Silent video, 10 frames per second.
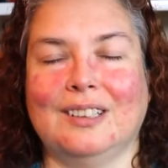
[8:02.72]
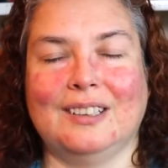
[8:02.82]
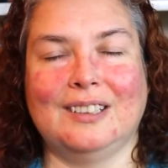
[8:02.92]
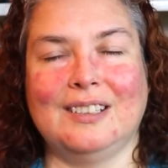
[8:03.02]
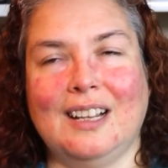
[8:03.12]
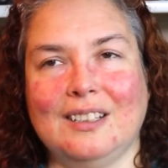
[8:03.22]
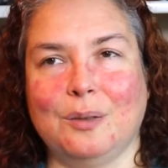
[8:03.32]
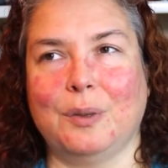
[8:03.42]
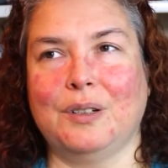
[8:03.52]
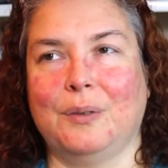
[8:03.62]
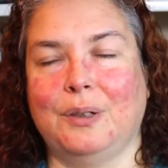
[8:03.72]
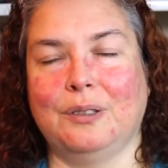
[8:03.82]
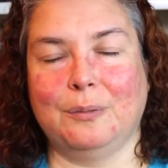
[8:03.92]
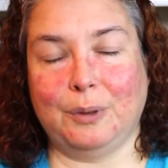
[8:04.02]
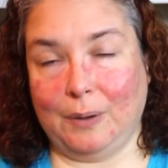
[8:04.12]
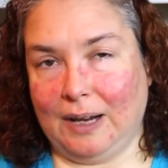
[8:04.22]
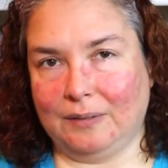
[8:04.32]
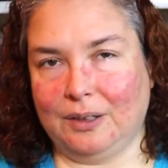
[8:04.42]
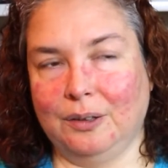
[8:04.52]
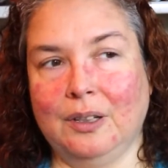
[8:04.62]
It's not so much fun when you
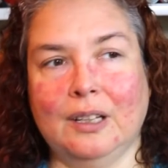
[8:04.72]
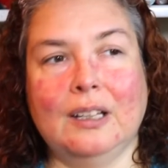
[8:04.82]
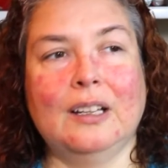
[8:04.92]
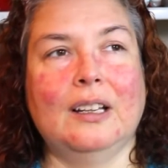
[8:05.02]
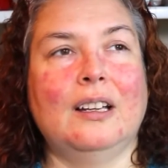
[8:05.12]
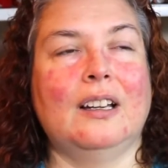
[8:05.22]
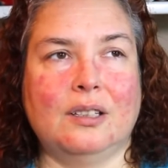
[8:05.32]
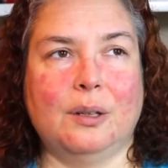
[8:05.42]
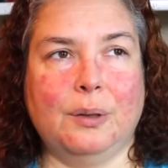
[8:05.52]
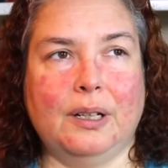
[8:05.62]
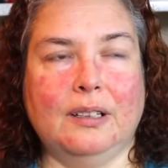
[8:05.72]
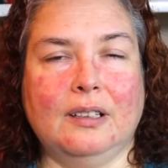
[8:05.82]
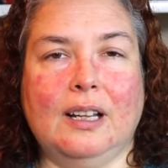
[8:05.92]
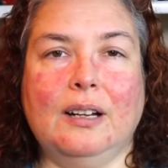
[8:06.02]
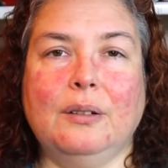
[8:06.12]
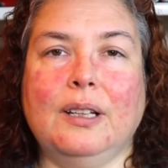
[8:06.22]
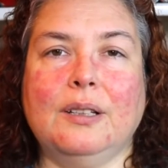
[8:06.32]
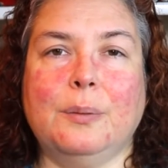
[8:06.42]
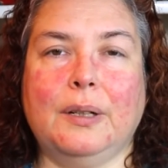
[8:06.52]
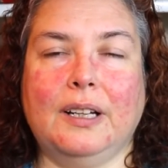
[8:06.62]
have to. So now
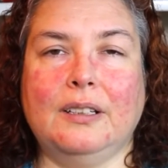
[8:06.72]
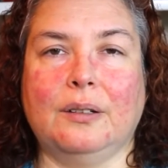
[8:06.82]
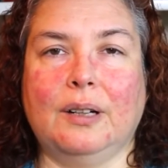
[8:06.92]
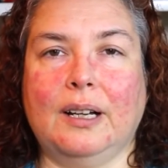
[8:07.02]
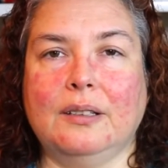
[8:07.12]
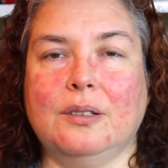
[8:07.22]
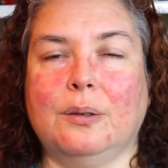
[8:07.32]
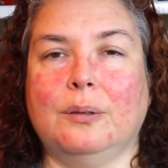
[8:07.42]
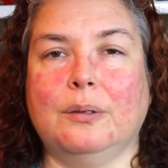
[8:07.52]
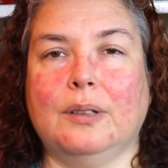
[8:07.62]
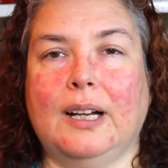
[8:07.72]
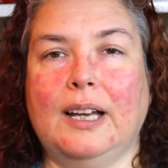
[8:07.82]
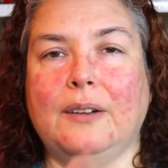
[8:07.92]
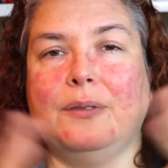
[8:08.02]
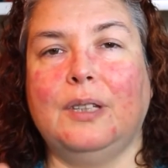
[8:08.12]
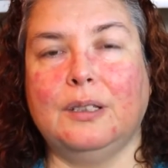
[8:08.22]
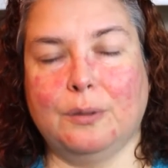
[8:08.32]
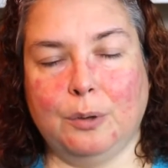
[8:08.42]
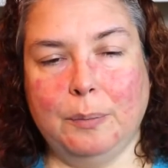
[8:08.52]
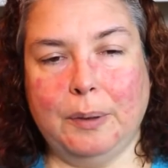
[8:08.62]
that's what I do. I so I have these
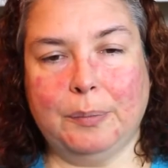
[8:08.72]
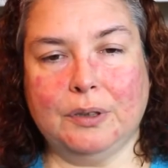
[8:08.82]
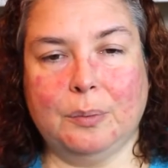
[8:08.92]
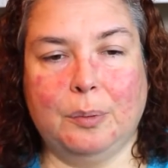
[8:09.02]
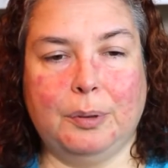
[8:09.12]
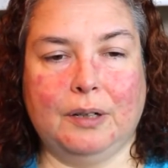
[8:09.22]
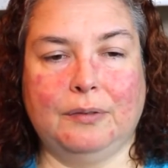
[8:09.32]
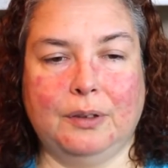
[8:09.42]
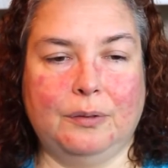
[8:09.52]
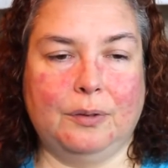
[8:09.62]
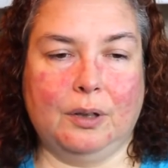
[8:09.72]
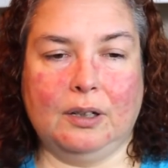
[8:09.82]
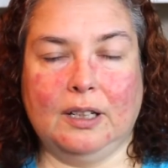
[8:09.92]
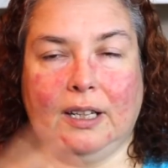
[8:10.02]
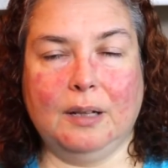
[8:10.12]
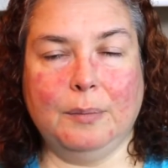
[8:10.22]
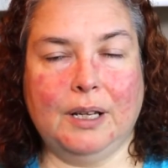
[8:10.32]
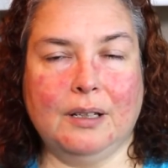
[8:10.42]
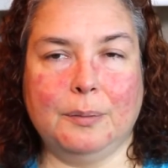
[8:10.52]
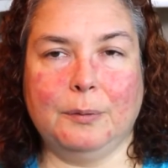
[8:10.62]
three people to prepare food for. Again, my
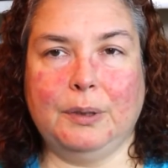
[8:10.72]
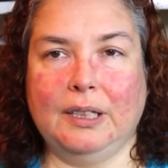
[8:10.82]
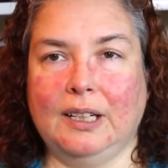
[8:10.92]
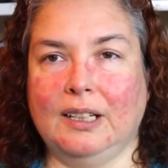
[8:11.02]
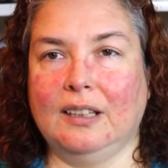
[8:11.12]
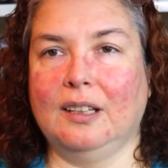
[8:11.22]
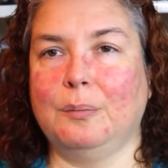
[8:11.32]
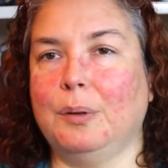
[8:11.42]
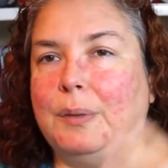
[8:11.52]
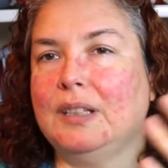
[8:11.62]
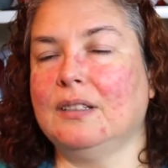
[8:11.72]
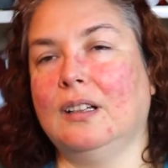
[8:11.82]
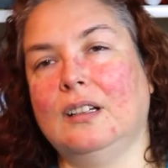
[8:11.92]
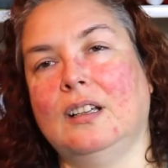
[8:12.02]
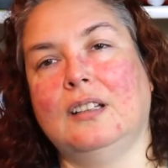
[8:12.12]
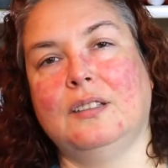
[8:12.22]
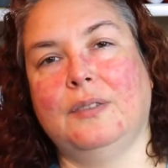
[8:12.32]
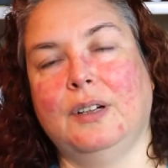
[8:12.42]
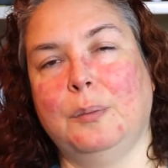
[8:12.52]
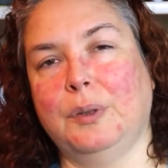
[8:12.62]
husband will eat anything, but my son has
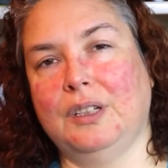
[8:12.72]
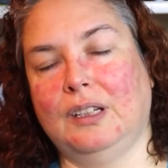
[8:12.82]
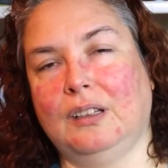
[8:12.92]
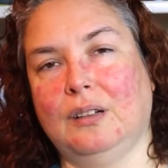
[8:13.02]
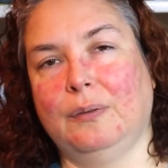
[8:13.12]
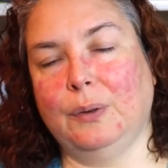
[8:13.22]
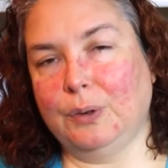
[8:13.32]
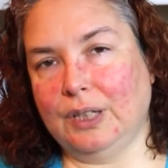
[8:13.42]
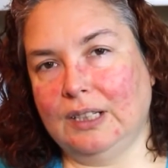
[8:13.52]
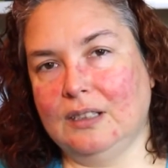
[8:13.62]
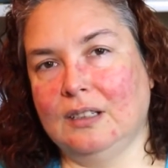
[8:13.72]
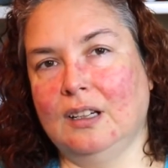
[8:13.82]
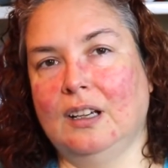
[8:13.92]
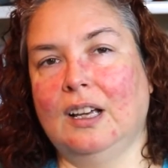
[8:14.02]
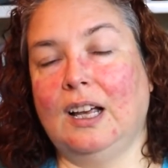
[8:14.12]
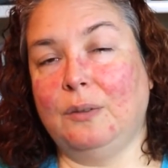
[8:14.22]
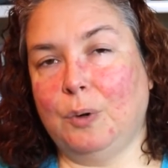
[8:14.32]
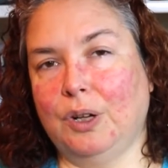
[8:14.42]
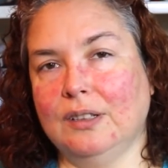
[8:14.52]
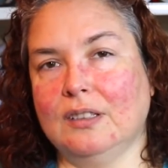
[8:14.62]
very particular food needs and
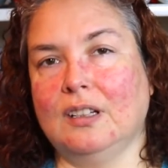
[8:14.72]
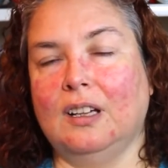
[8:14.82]
wants,